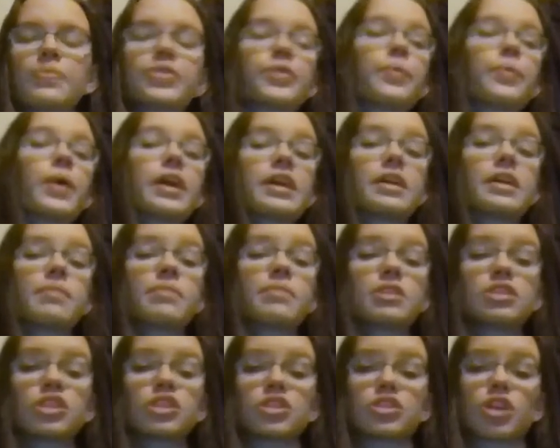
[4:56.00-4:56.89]
The way
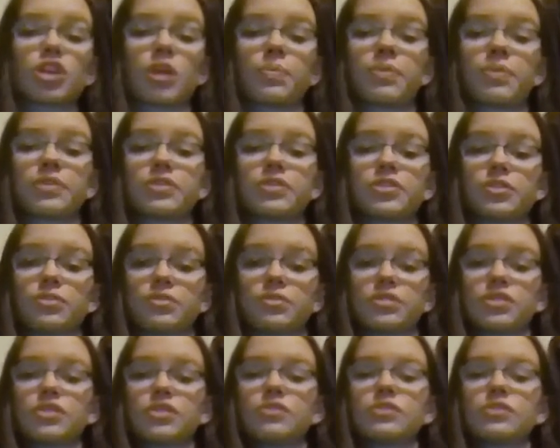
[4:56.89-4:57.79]
images are
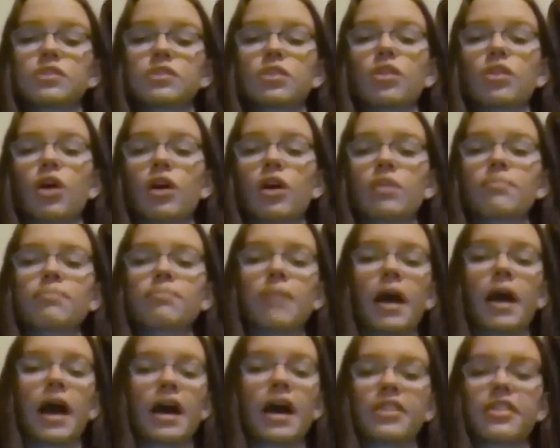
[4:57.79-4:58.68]
produced uses a lot of
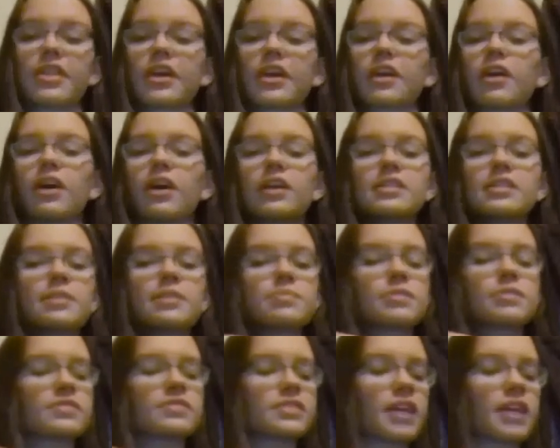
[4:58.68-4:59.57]
math and
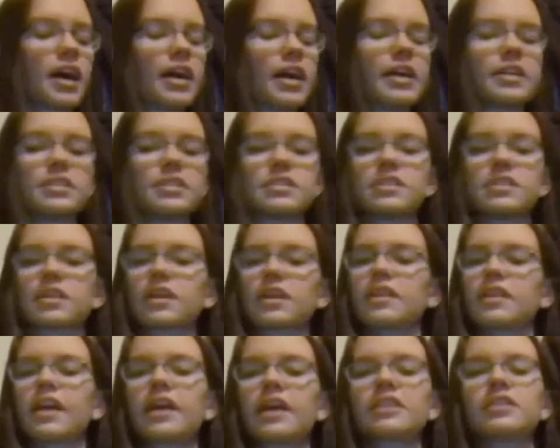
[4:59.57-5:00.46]
concepts of science to
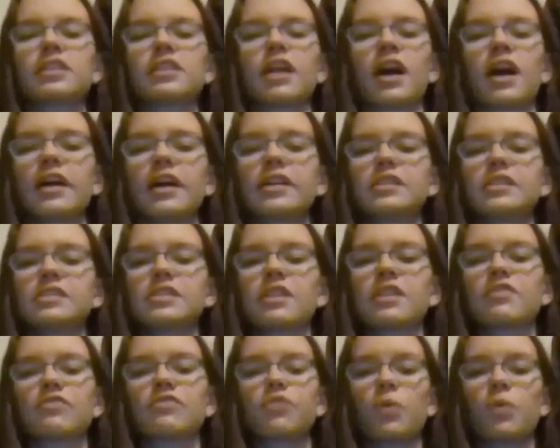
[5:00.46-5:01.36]
connect lines
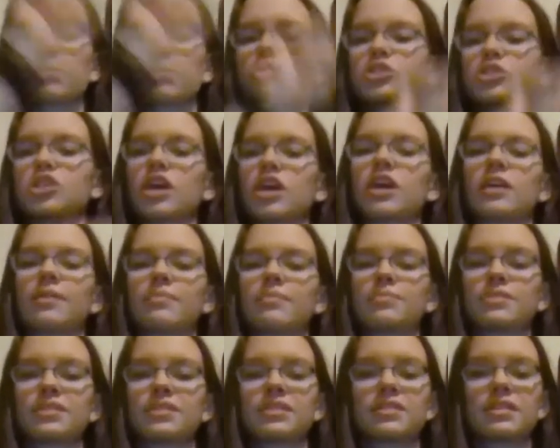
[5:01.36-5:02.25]
and form
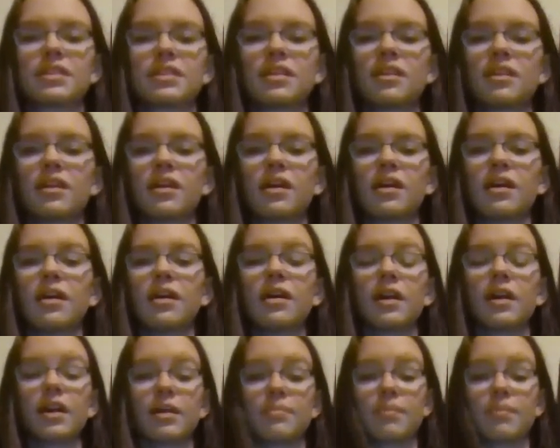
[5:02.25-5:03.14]
shapes.
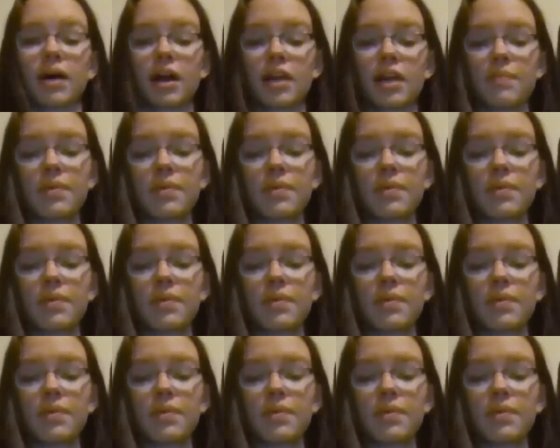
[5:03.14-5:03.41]
In my